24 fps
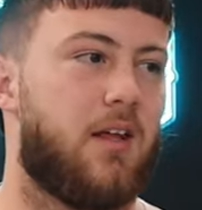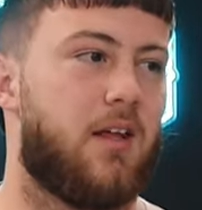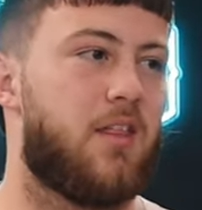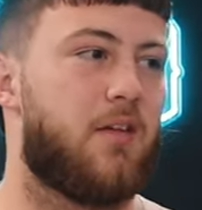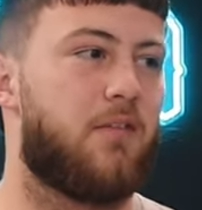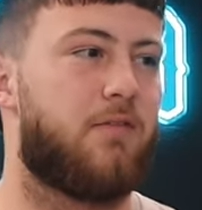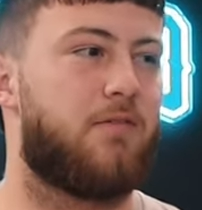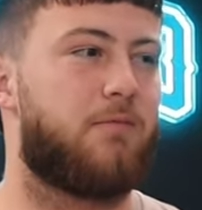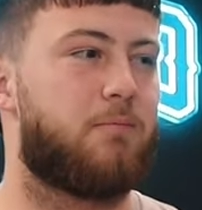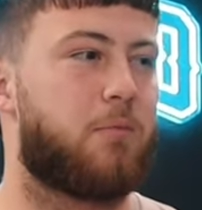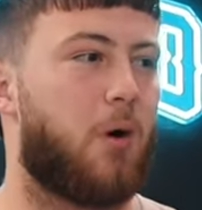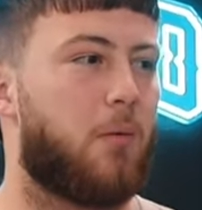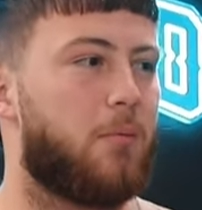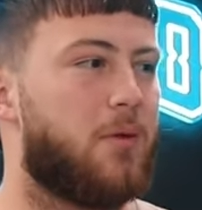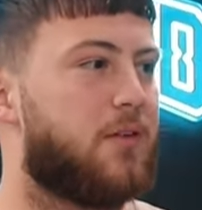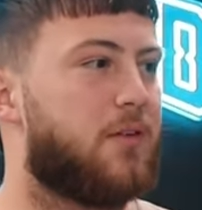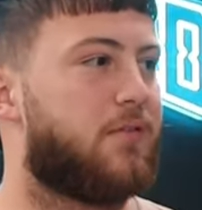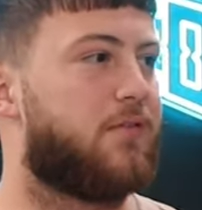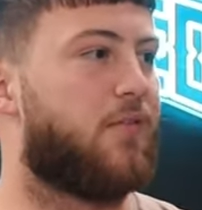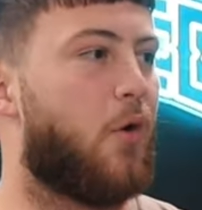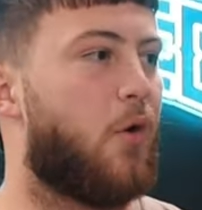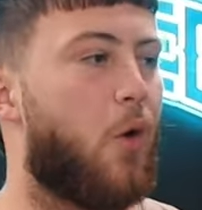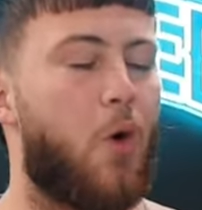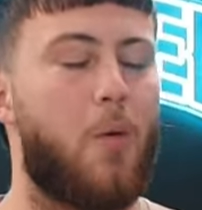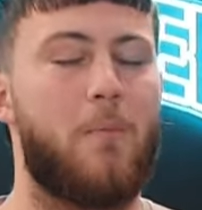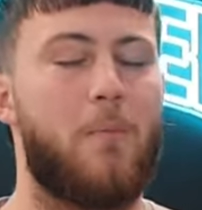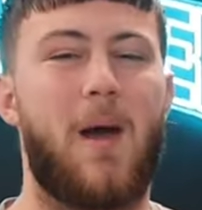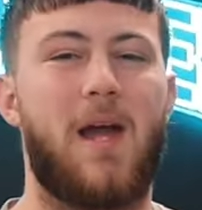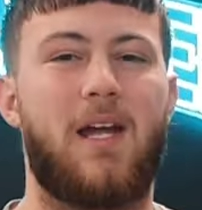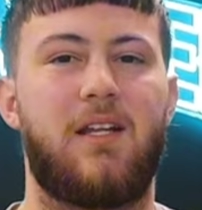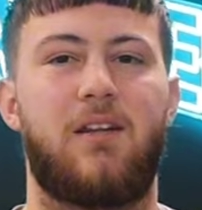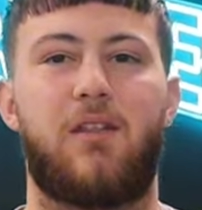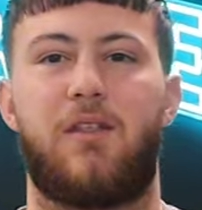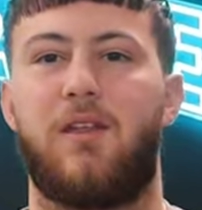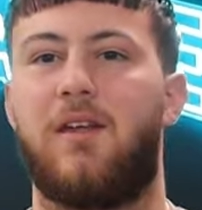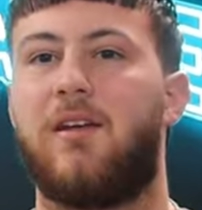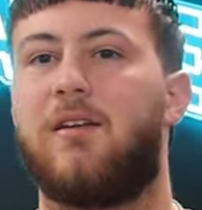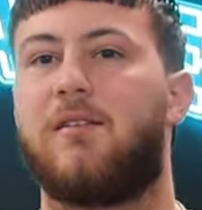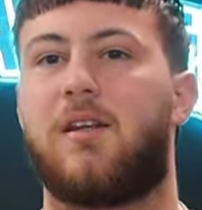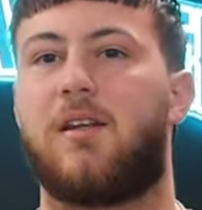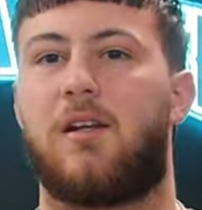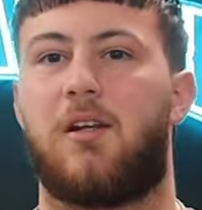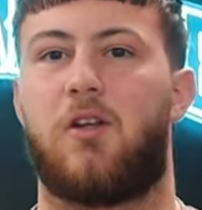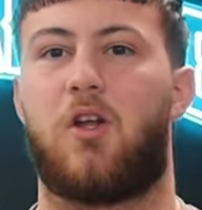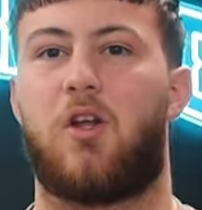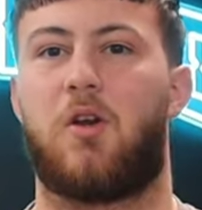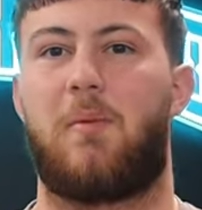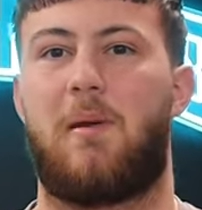They're probably the four main things
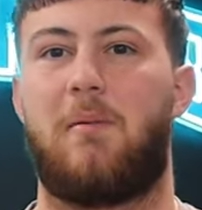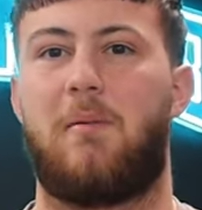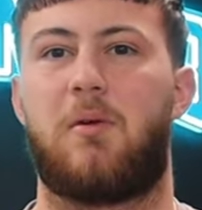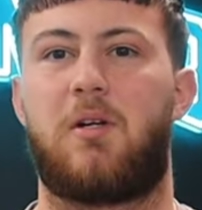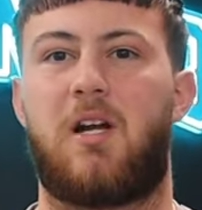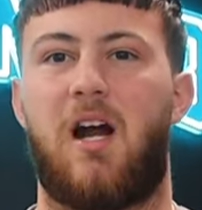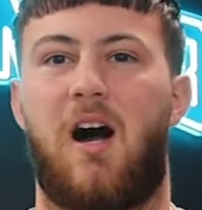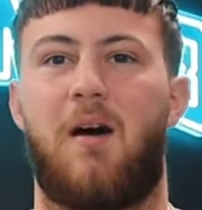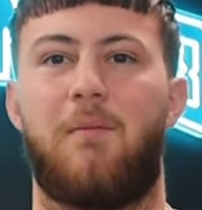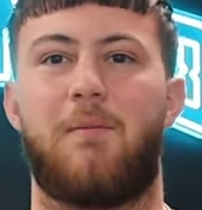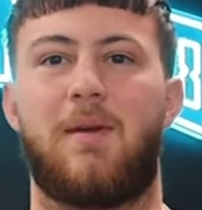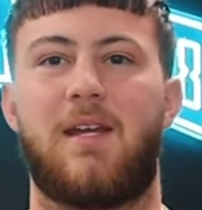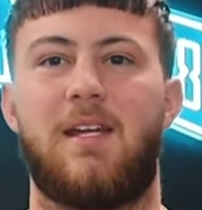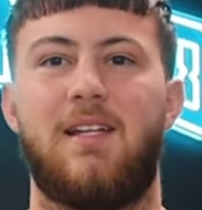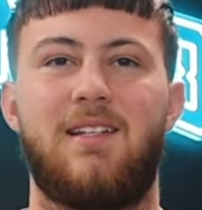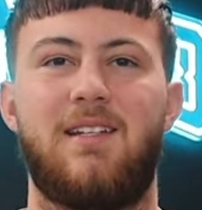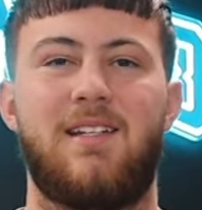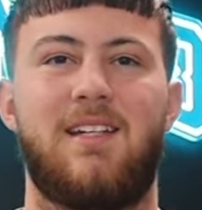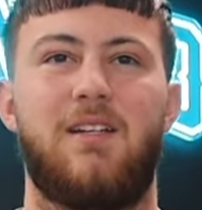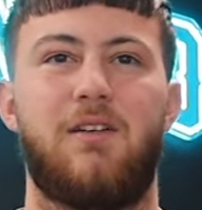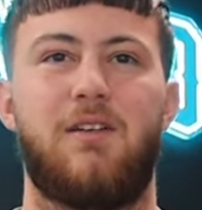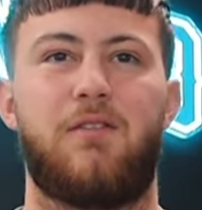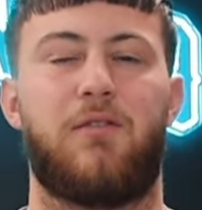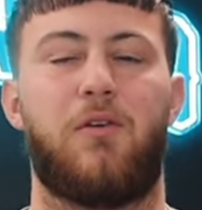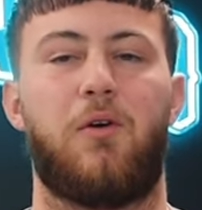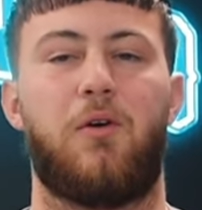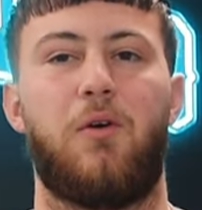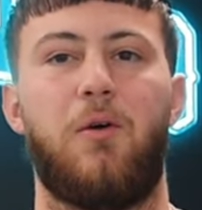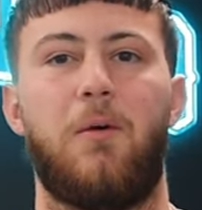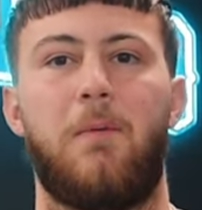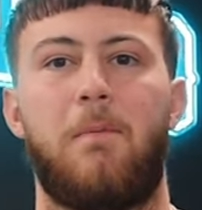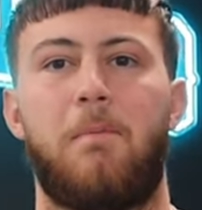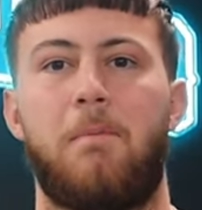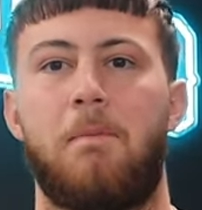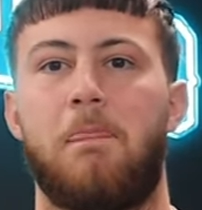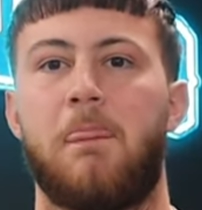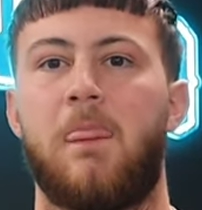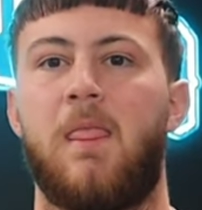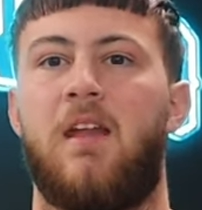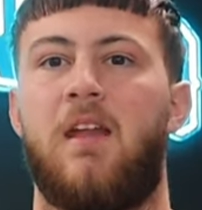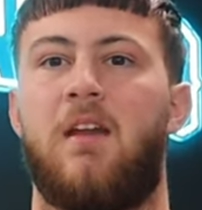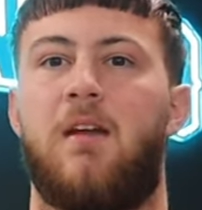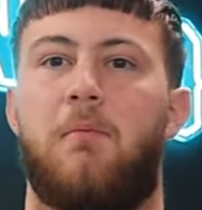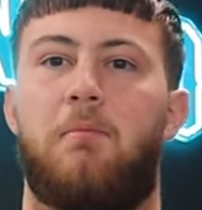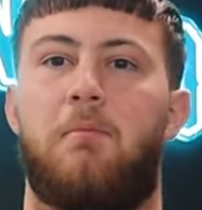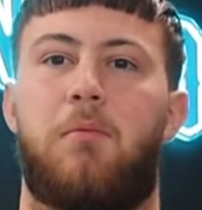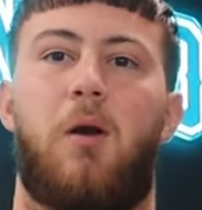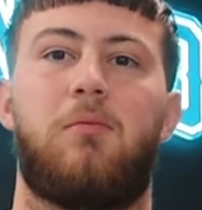that a lot of people come in here for,
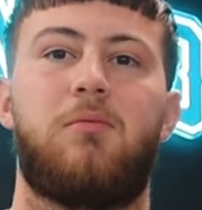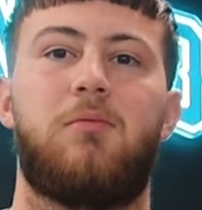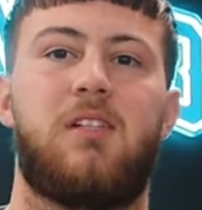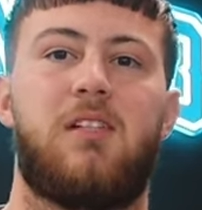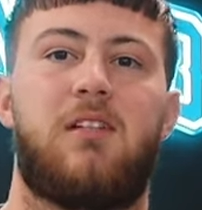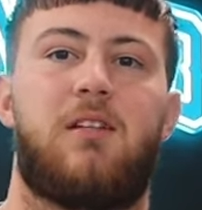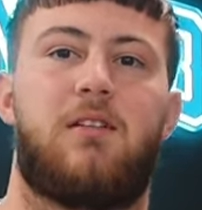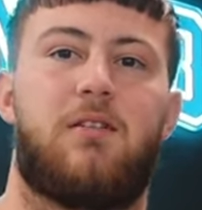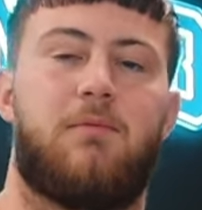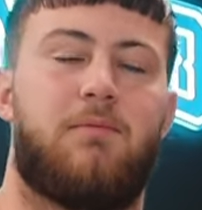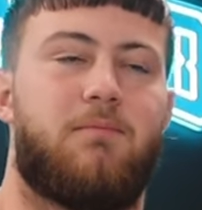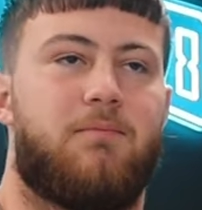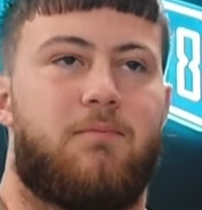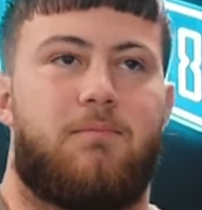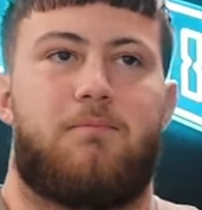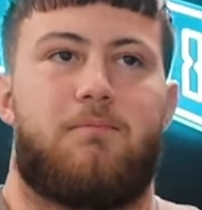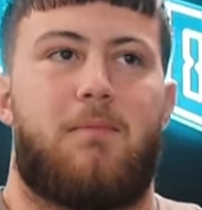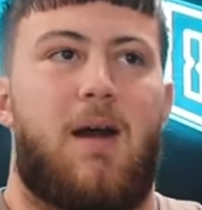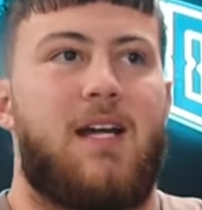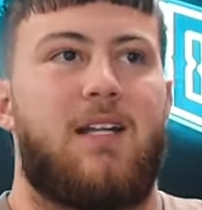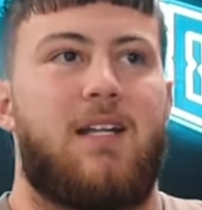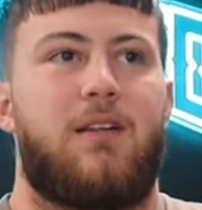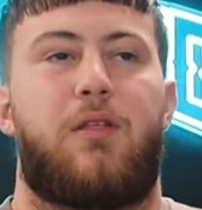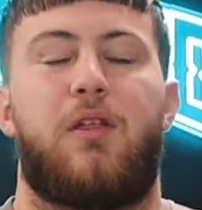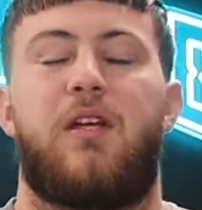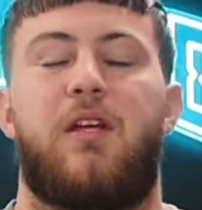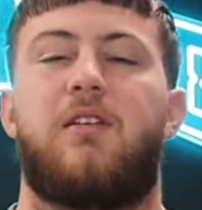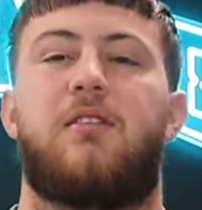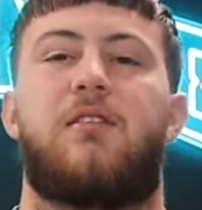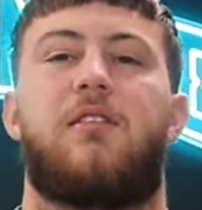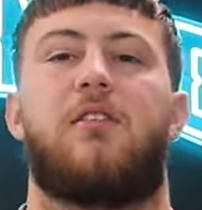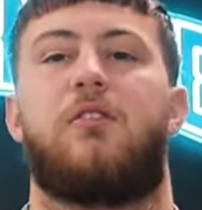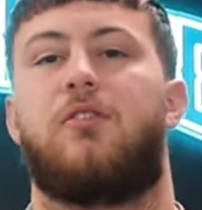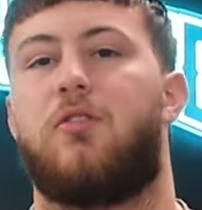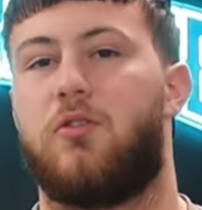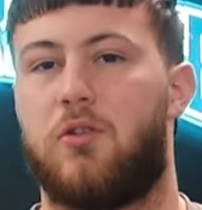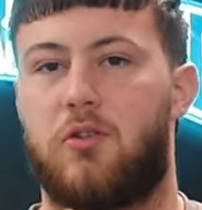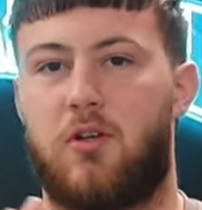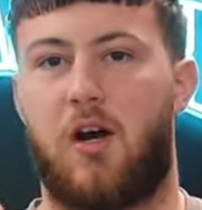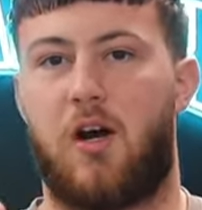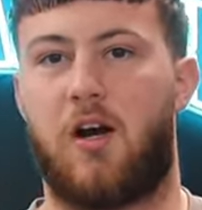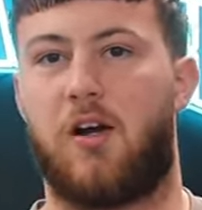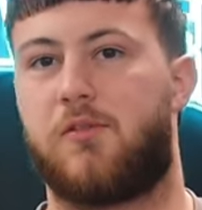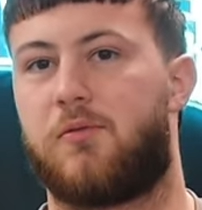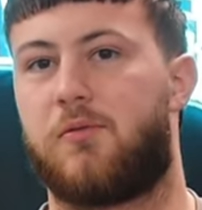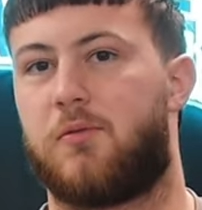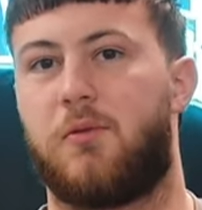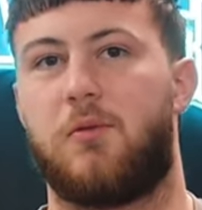and probably the main things that you
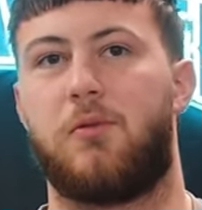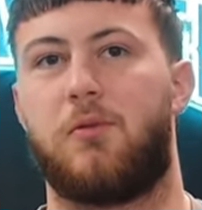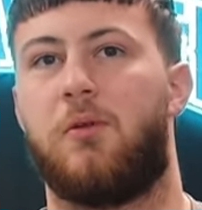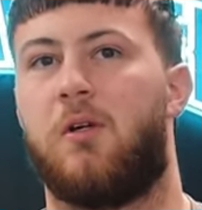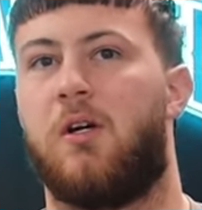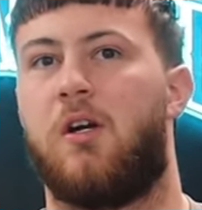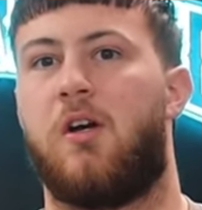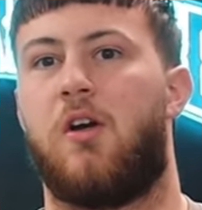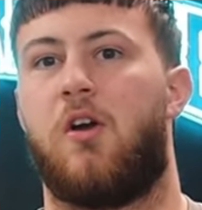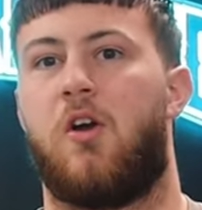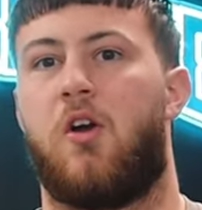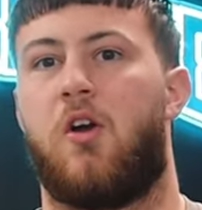guys will